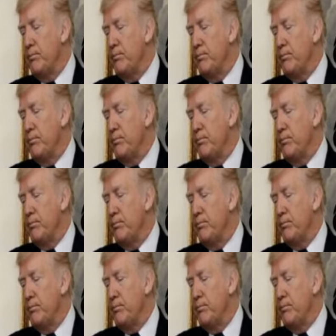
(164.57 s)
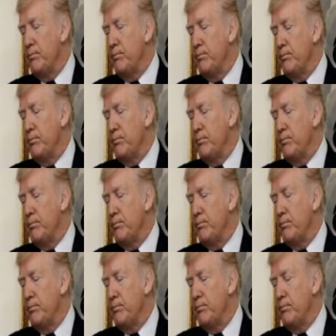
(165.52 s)

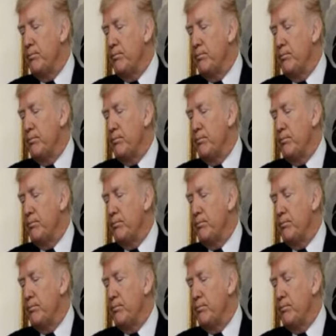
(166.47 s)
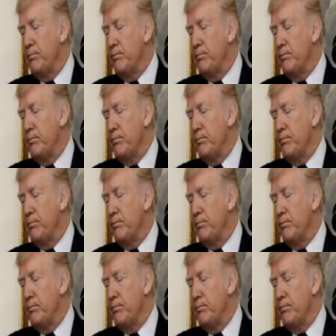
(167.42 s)

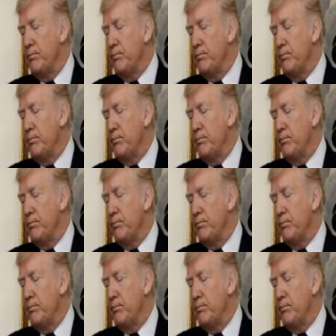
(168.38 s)
[no speech]